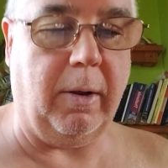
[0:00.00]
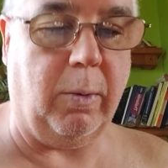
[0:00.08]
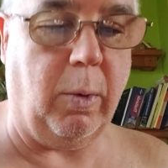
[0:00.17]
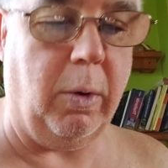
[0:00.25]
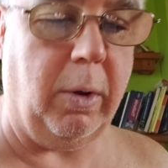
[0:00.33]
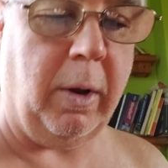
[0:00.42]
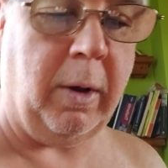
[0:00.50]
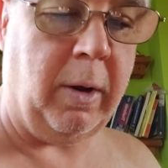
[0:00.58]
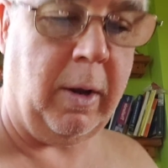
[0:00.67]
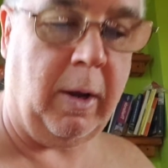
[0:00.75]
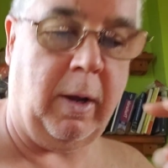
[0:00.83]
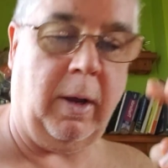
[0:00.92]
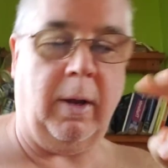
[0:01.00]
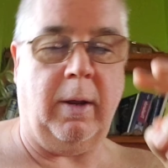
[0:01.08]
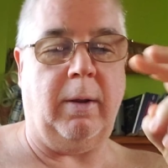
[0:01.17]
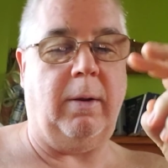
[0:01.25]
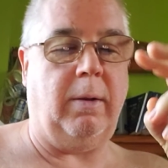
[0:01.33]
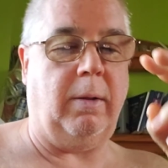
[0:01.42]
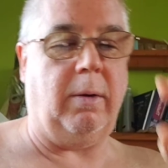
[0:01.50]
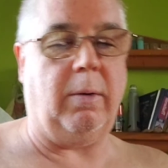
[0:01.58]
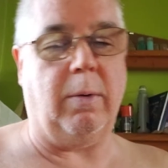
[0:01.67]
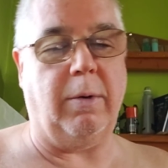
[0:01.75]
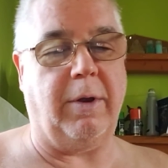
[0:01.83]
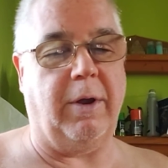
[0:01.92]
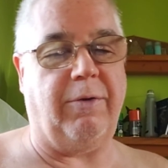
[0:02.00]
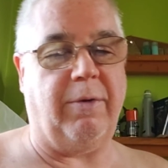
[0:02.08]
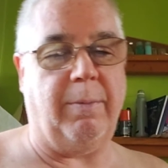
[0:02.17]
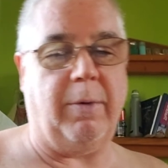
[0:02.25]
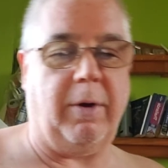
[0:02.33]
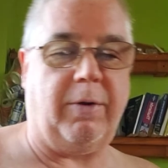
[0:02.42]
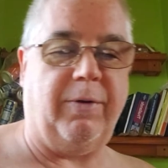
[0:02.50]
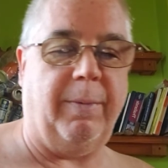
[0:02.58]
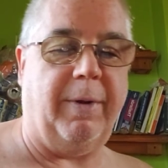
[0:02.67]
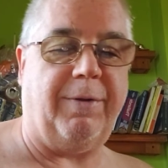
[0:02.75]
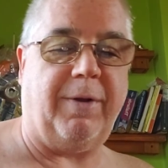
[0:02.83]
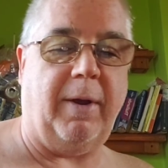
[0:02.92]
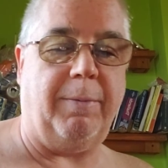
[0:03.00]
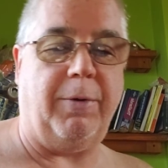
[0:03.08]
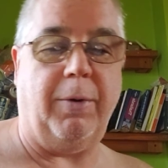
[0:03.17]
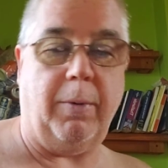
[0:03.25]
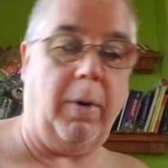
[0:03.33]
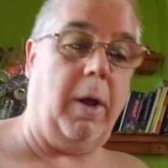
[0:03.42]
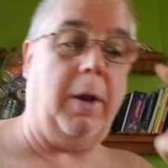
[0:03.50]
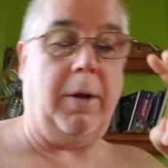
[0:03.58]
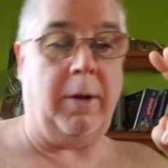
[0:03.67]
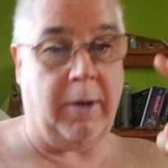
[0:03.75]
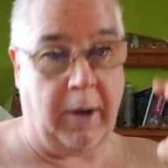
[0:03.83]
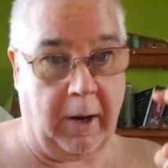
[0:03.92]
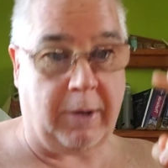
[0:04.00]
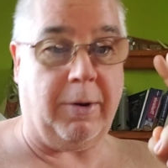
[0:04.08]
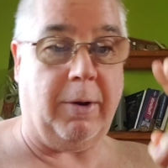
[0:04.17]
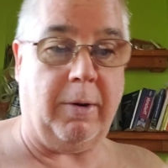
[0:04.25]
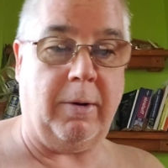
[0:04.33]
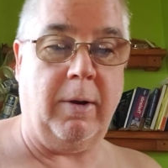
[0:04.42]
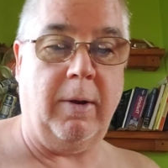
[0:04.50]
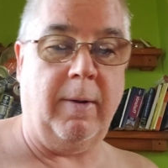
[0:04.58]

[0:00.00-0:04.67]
quote in a little quotation marks, the best time to doctor